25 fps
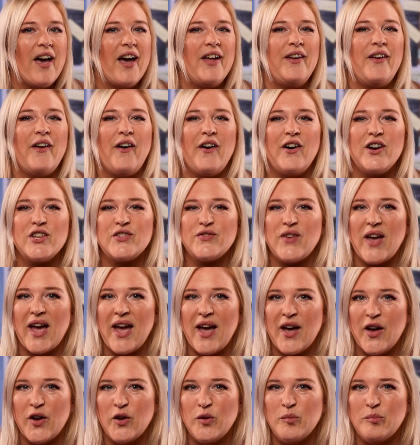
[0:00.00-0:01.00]
and ask for
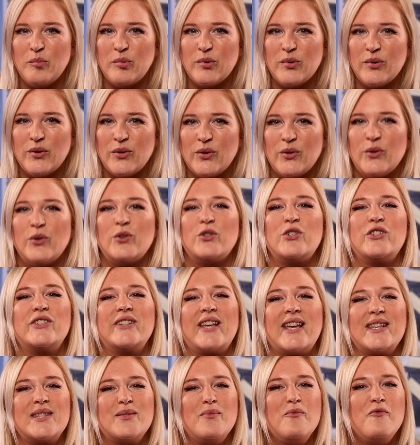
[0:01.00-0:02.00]
help or just
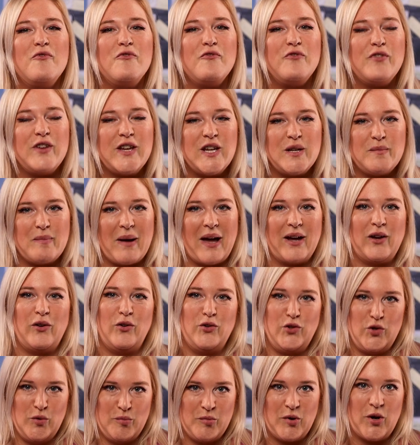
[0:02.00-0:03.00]
get some feedback
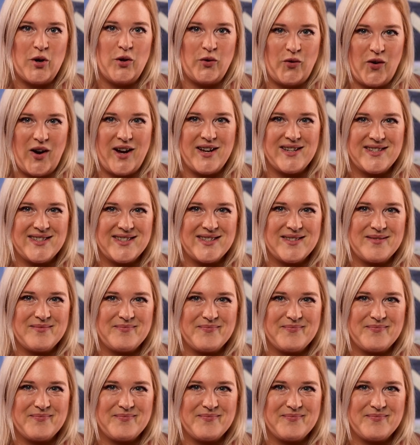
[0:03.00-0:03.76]
on your progress.